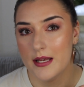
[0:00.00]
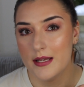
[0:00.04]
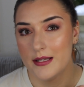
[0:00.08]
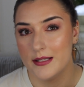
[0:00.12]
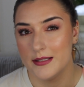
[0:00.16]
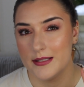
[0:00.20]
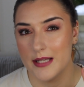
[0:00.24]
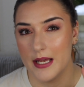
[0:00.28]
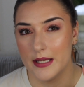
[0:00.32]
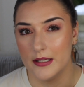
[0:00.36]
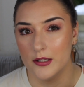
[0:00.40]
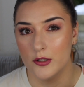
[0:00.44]

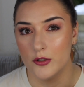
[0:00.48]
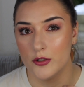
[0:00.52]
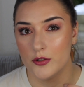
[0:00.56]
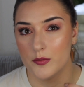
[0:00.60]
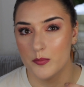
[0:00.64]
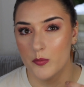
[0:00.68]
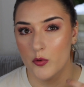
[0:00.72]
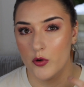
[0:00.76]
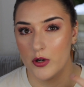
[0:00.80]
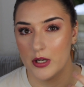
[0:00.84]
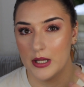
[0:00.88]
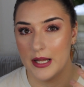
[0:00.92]
side
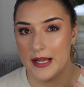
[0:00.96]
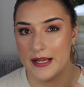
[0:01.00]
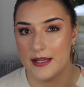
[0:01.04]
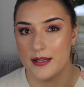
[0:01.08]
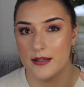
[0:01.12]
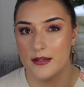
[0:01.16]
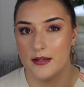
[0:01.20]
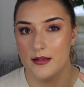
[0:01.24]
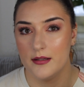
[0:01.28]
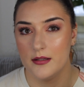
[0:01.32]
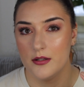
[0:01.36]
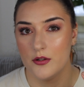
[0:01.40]
looked more
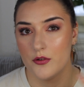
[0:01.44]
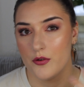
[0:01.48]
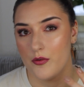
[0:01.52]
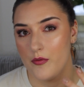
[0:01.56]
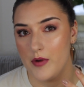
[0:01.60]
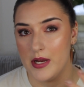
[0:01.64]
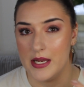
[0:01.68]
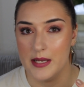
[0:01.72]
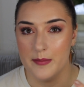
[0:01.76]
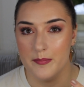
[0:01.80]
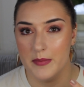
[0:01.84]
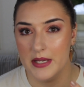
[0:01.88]
like
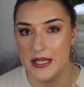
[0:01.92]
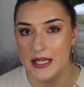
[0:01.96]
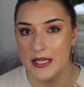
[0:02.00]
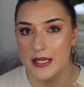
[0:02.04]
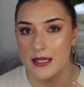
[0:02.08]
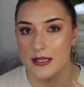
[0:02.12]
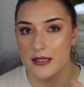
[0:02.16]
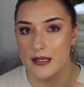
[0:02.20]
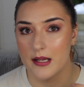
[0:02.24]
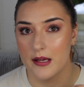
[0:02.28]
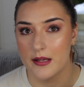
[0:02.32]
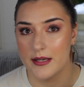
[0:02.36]
creamy
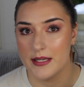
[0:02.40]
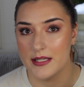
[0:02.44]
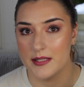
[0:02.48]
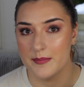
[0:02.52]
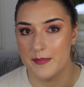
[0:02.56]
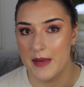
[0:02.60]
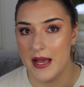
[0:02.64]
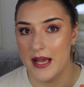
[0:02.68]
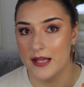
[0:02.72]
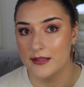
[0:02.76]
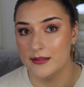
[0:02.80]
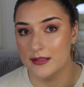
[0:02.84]
and not as
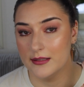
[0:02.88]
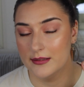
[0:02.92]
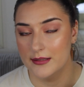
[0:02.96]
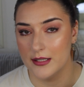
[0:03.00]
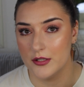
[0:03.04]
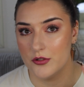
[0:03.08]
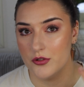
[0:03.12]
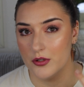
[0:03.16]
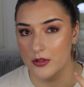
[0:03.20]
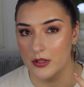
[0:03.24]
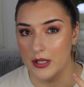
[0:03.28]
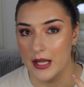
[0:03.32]
matte, and
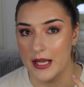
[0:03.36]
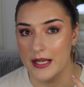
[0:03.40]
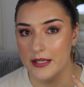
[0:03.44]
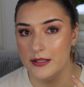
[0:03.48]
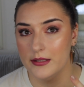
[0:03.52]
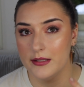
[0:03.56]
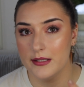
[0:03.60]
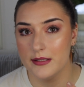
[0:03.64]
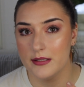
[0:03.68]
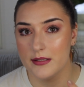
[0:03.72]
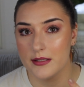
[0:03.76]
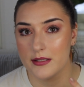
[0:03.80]
that you like this